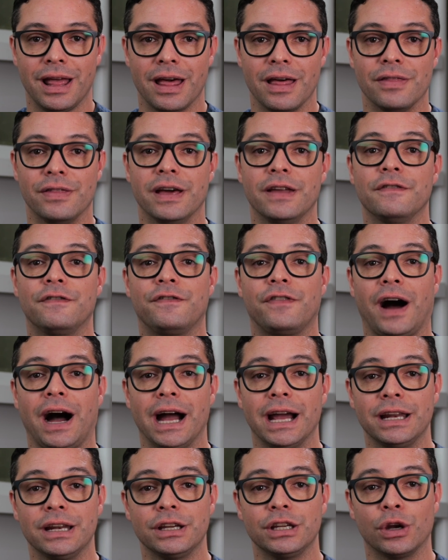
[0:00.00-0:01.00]
then
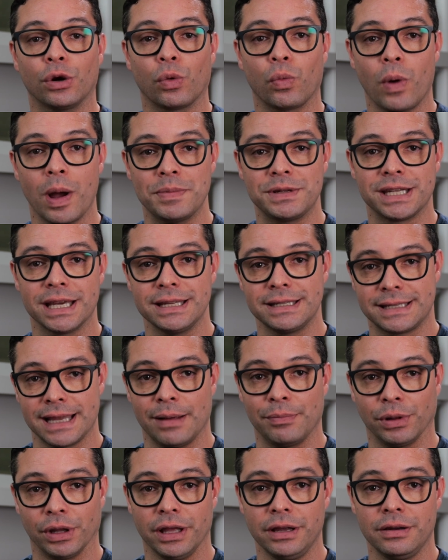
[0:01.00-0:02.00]
find your website
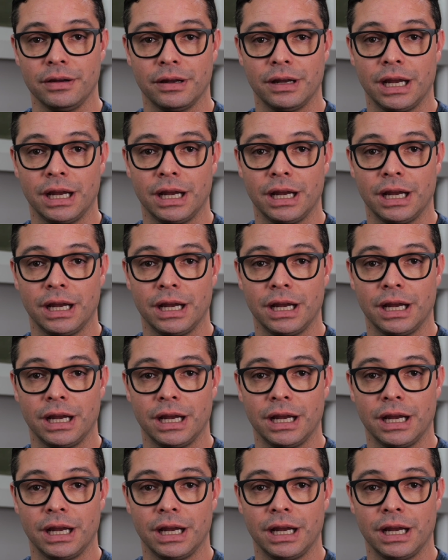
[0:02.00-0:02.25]
template.